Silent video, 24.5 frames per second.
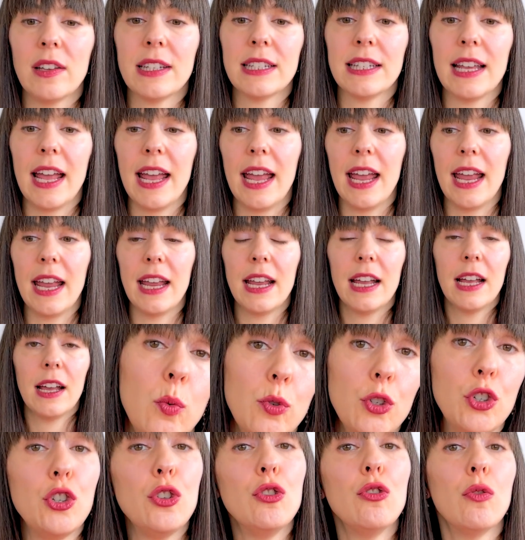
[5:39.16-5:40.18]
say,
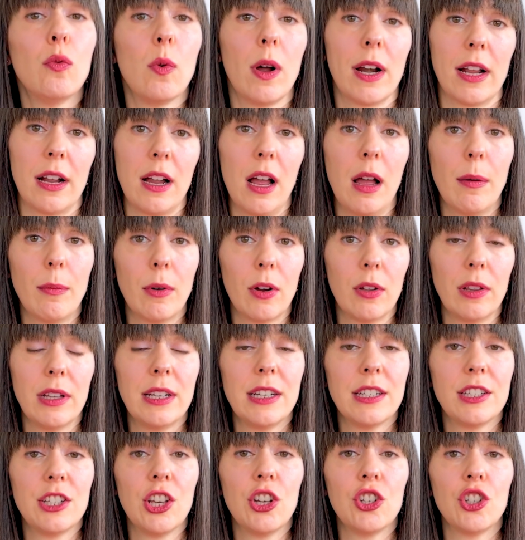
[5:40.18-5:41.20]
do you want to come early
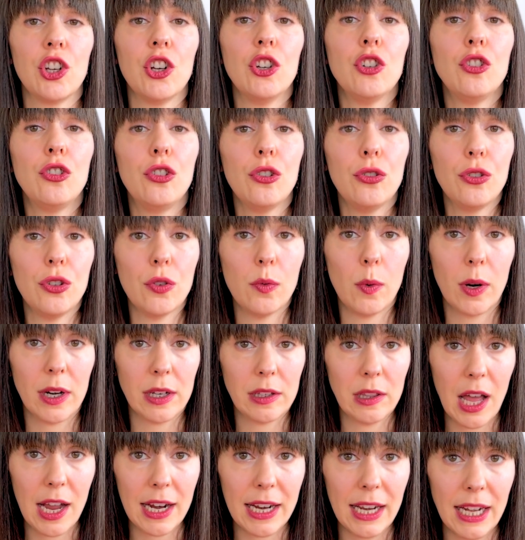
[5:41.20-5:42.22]
decision? Do you want to
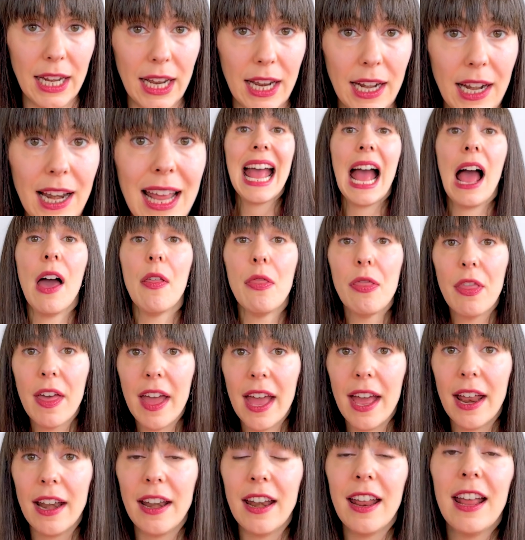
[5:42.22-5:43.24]
lock it in? And
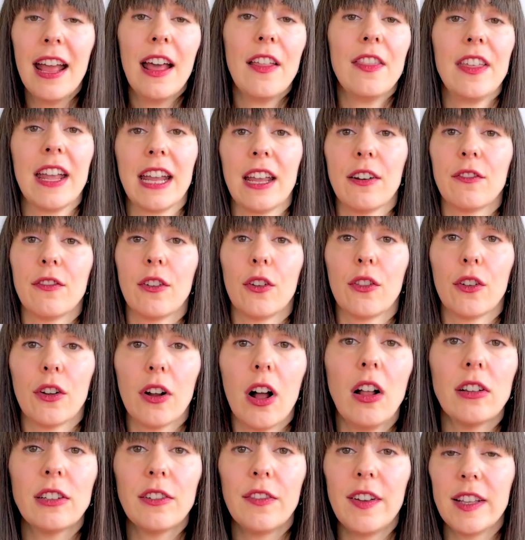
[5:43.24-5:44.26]
then they can further
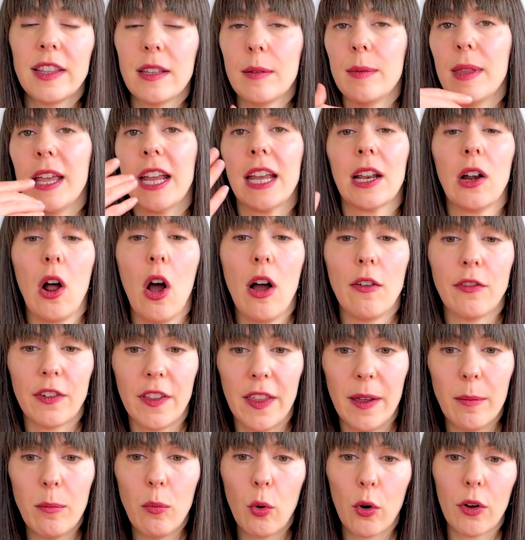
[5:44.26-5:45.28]
cultivate them. They can offer
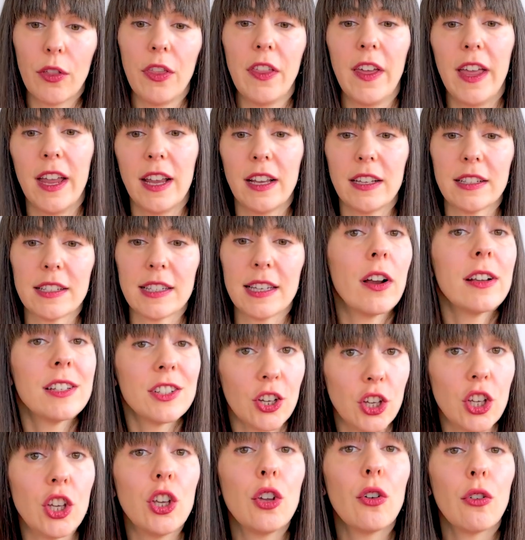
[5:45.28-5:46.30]
them more things,
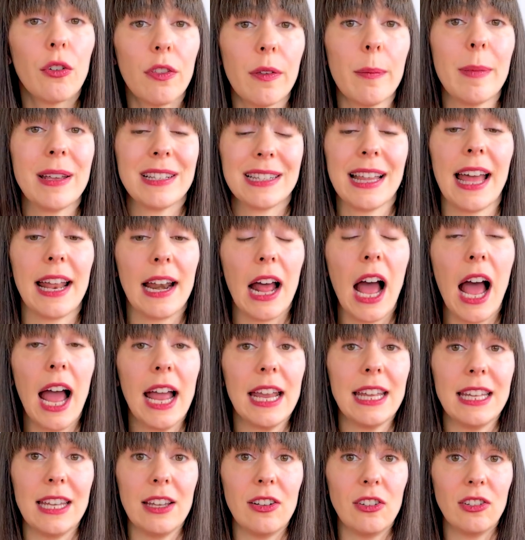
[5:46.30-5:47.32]
secure them as that high
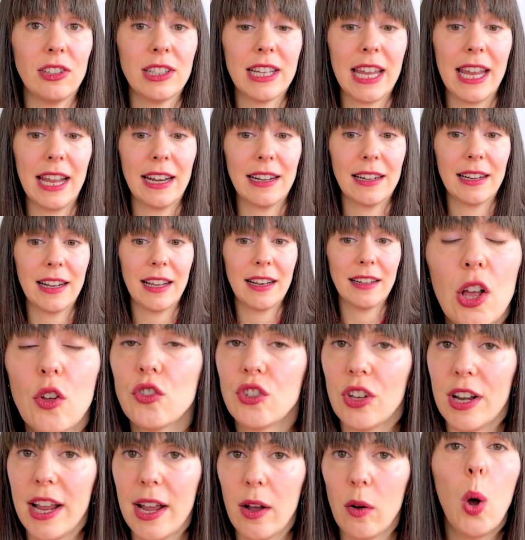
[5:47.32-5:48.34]
yield candidate.
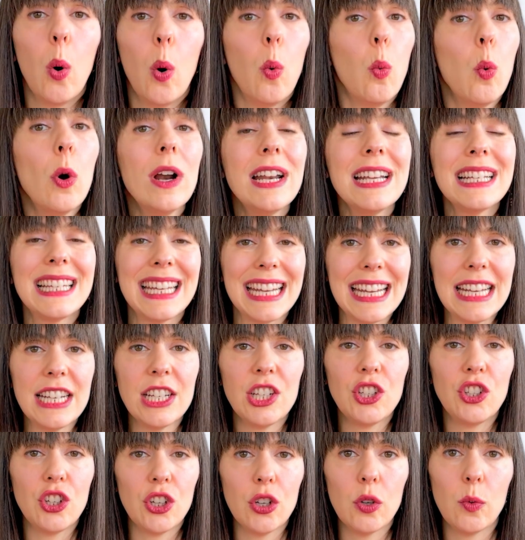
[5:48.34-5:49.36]
So now, what is
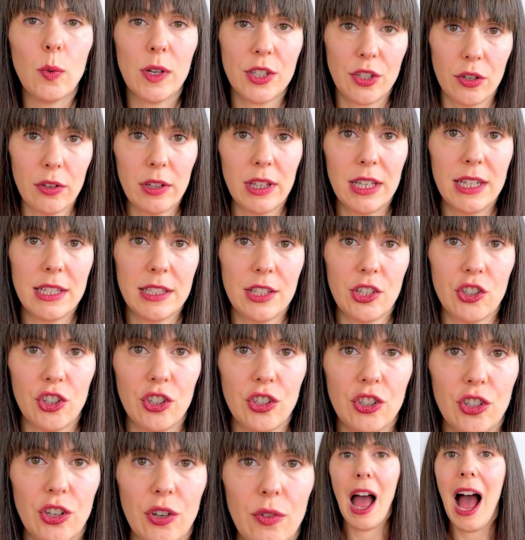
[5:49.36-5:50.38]
ED2? What's early decision
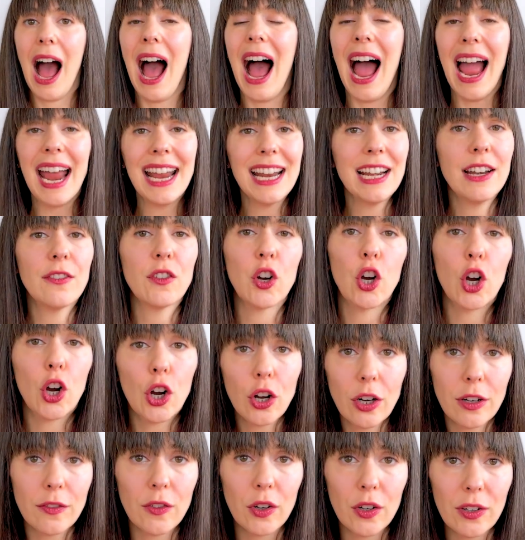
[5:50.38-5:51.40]
2? I had never heard
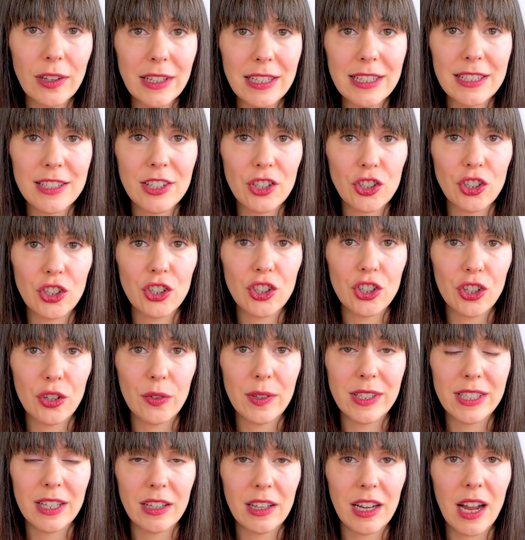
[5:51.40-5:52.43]
of early decision 2
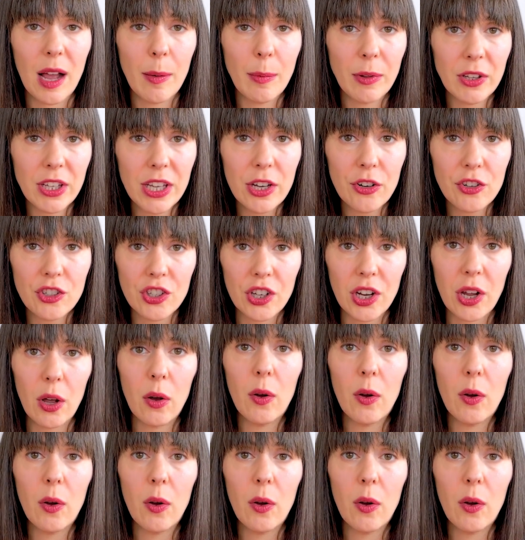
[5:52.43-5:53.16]
until a couple of years ago,